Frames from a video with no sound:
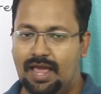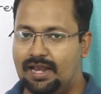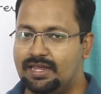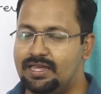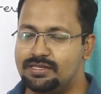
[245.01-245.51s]

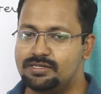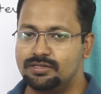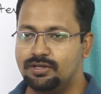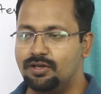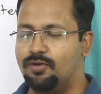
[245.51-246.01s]

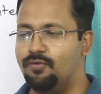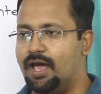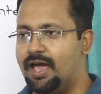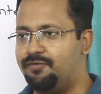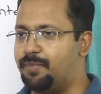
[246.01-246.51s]
Alkenes
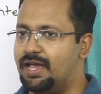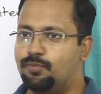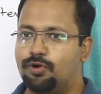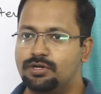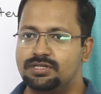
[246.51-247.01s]
have pi
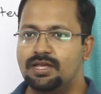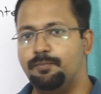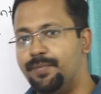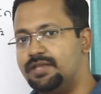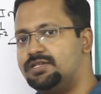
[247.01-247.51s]
bonds,
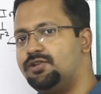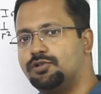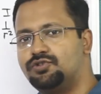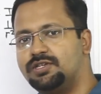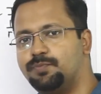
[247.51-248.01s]
benzene
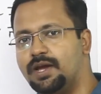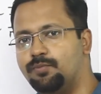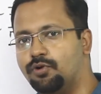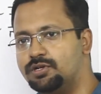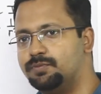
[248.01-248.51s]
also has pi
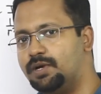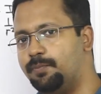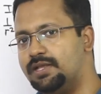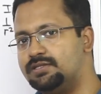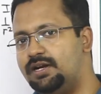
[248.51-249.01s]
bonds,
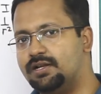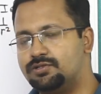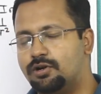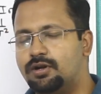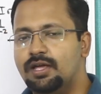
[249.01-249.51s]
but benzene
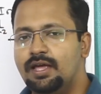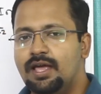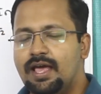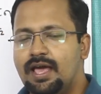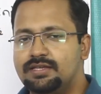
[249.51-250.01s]
does not
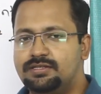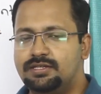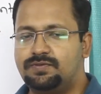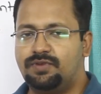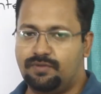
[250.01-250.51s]
has
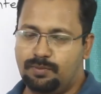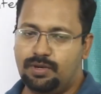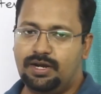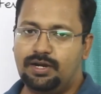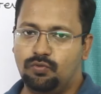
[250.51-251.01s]
this
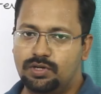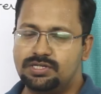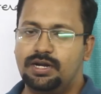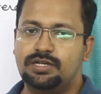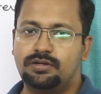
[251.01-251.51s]
favorability towards
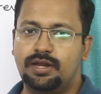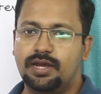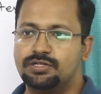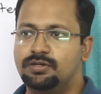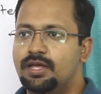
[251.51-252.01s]
addition
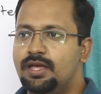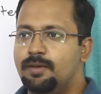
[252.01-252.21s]
reaction,